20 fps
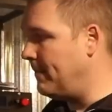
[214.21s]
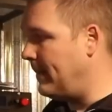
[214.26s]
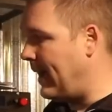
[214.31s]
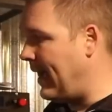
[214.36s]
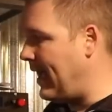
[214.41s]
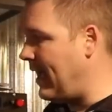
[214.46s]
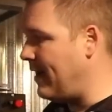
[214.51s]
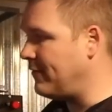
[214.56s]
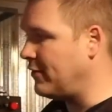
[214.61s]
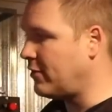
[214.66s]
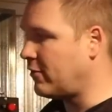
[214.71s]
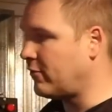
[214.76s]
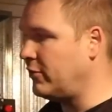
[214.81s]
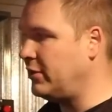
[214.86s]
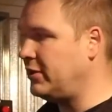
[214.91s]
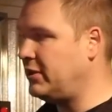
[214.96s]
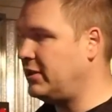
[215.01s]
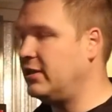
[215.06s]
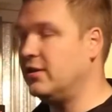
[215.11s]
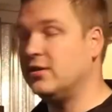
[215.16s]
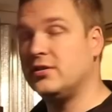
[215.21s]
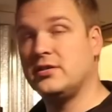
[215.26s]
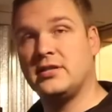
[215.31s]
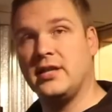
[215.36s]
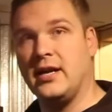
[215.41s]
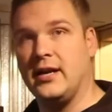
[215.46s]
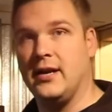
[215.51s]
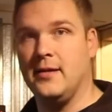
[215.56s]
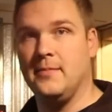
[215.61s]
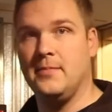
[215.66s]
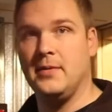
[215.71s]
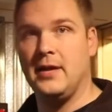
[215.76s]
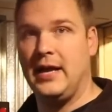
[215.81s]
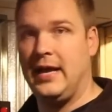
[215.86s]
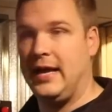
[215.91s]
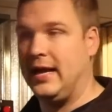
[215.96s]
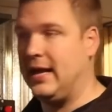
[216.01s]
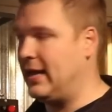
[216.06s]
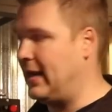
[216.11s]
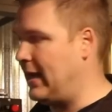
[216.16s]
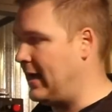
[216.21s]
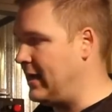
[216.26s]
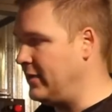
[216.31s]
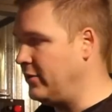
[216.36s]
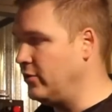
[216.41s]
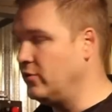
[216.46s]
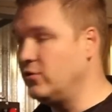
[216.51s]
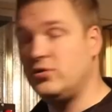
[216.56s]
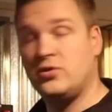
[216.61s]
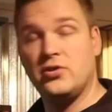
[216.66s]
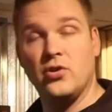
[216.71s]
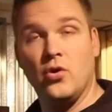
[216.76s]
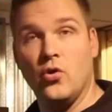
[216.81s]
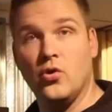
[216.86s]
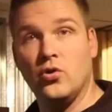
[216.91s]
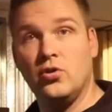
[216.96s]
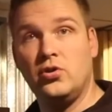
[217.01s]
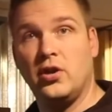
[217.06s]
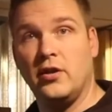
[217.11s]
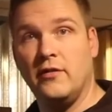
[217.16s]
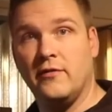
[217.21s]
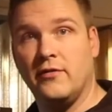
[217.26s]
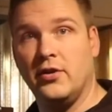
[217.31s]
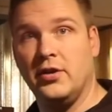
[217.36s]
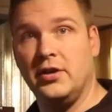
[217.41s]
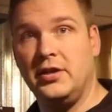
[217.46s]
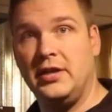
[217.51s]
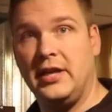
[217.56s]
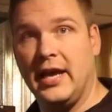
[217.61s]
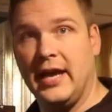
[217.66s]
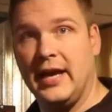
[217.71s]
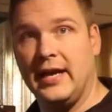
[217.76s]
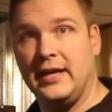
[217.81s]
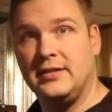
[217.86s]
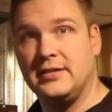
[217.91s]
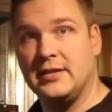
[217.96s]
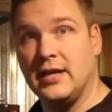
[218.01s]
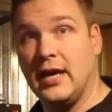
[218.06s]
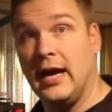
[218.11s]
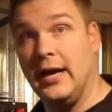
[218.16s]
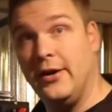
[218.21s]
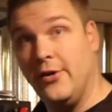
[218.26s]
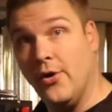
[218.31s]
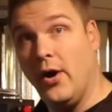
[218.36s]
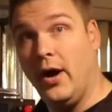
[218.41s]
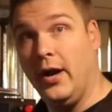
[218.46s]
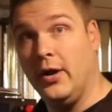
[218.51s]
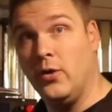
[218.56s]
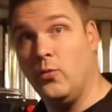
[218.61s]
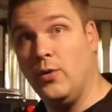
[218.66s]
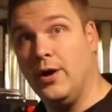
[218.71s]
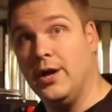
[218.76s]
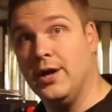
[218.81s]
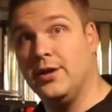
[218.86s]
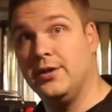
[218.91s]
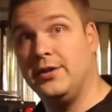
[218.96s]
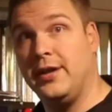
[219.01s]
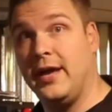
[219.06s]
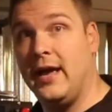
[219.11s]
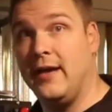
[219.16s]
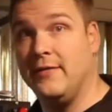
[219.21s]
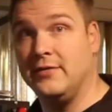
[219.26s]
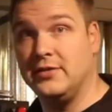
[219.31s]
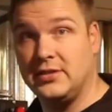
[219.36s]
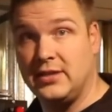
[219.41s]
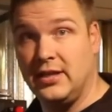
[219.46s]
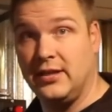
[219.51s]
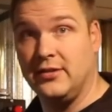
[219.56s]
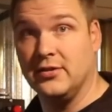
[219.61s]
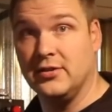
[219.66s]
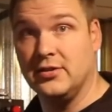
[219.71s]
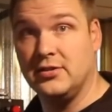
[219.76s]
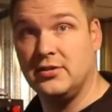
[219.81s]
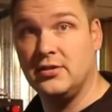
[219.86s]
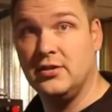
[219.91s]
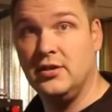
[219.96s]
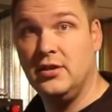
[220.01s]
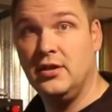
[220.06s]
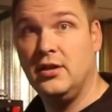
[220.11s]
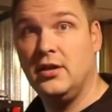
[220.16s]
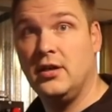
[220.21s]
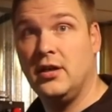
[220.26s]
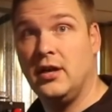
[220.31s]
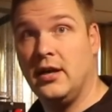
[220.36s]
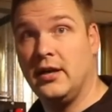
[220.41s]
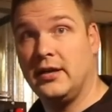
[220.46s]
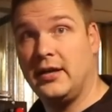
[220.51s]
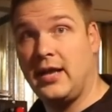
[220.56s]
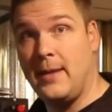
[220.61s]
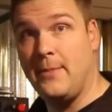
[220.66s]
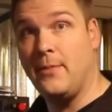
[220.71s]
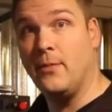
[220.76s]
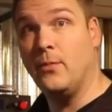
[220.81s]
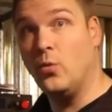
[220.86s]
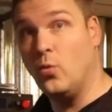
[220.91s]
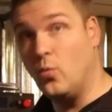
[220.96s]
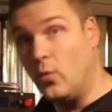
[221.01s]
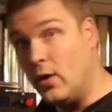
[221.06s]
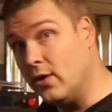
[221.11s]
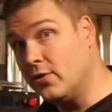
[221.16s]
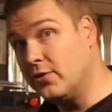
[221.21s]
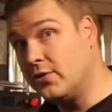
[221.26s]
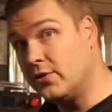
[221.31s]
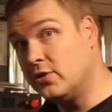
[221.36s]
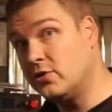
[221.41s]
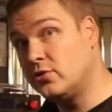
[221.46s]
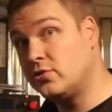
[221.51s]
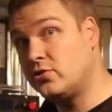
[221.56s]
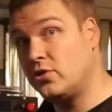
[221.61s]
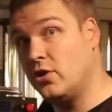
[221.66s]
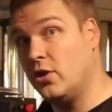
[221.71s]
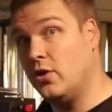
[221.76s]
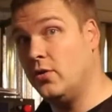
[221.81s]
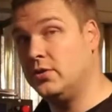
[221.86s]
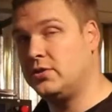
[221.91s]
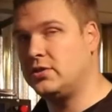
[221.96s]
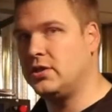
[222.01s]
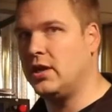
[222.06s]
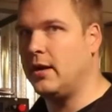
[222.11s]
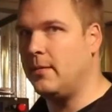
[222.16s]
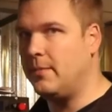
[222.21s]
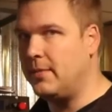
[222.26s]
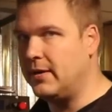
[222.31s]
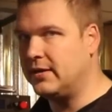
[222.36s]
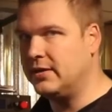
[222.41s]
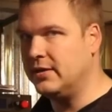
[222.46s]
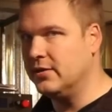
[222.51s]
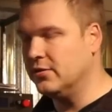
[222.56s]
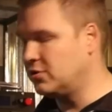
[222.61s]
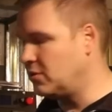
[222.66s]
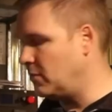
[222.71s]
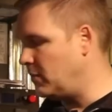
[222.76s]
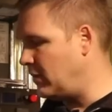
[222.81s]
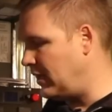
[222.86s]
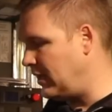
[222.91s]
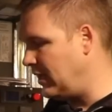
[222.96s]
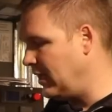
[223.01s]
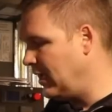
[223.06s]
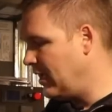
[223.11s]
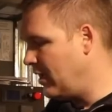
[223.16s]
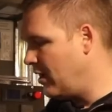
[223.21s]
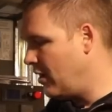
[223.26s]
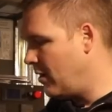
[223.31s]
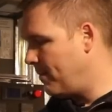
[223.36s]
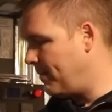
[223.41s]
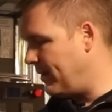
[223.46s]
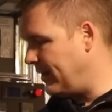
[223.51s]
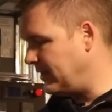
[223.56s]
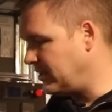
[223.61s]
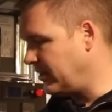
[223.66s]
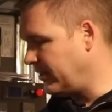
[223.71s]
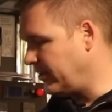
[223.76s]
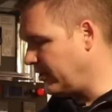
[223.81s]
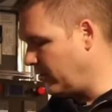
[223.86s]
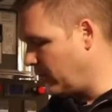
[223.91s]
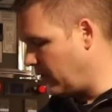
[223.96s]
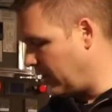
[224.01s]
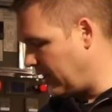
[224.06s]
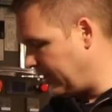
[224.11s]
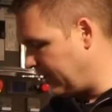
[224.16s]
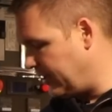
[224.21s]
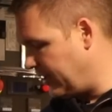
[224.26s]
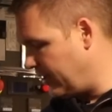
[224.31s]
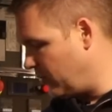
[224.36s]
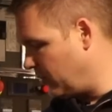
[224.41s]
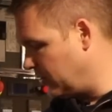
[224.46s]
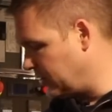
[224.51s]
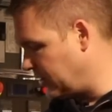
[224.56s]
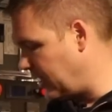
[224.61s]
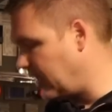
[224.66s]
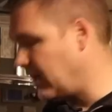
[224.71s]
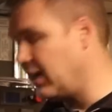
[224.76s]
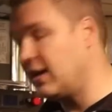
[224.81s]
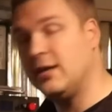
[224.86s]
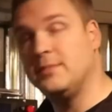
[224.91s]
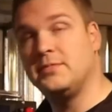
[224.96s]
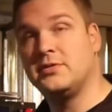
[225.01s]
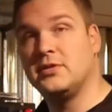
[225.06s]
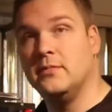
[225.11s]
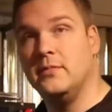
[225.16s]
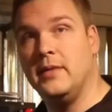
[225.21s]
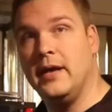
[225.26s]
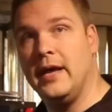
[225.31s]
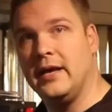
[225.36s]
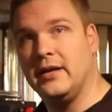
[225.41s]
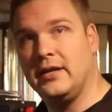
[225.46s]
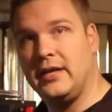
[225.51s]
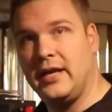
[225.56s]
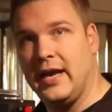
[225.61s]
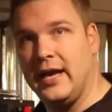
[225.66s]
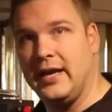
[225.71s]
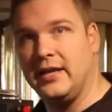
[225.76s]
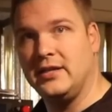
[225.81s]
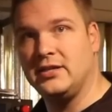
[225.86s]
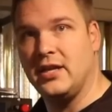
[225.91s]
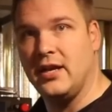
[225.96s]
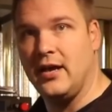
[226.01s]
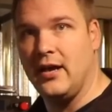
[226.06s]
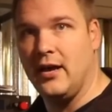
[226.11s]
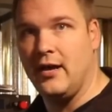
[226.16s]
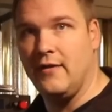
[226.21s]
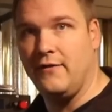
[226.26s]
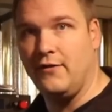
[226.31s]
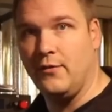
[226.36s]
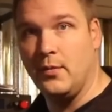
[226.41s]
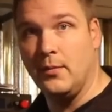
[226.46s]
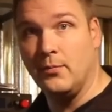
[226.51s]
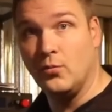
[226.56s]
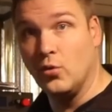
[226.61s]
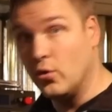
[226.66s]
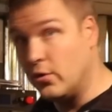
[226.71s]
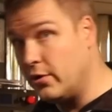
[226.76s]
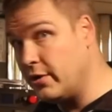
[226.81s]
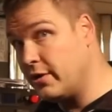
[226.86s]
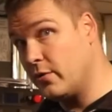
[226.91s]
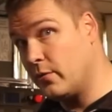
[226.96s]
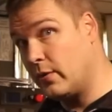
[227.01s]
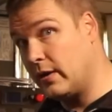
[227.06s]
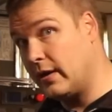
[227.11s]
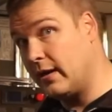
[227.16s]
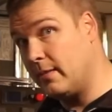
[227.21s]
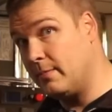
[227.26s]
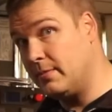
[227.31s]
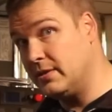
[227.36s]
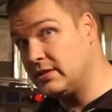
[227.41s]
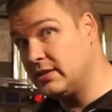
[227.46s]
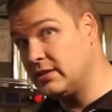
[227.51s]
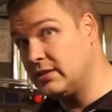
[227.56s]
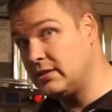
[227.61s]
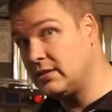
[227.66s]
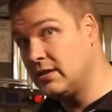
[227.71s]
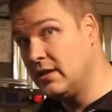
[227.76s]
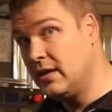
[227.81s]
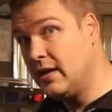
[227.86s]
I have a 3-tier setup, and I use old converted kegs. I know how to weld. I have a stainless capable welder, so it's not a big deal to me. Basically what I did was I cut up some kegs from a brewery that went out of business,